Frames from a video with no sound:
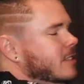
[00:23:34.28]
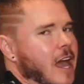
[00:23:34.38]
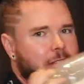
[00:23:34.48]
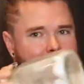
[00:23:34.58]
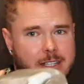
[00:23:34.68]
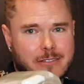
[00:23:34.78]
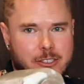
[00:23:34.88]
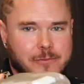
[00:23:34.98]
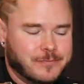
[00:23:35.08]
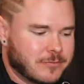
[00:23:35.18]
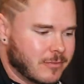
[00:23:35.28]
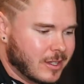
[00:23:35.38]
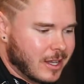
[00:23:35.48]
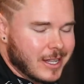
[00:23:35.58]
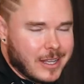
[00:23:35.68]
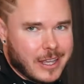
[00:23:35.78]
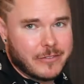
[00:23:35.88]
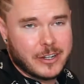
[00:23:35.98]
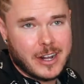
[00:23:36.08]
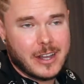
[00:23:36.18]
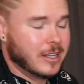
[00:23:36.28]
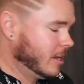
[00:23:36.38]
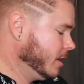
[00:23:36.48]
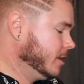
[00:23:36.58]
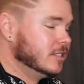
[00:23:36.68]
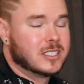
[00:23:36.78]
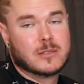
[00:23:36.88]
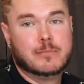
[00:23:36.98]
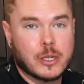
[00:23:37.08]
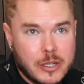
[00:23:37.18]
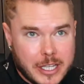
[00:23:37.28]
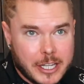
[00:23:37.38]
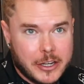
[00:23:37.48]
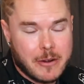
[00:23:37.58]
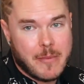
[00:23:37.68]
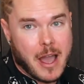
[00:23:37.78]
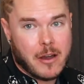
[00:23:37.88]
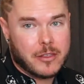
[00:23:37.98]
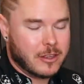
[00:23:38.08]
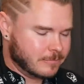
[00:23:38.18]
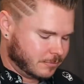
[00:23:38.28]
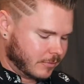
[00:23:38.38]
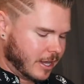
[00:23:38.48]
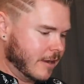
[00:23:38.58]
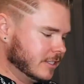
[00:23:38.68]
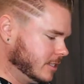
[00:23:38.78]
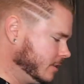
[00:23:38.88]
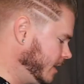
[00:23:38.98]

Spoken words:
not the devil. If you're not spooning it into your mouth every single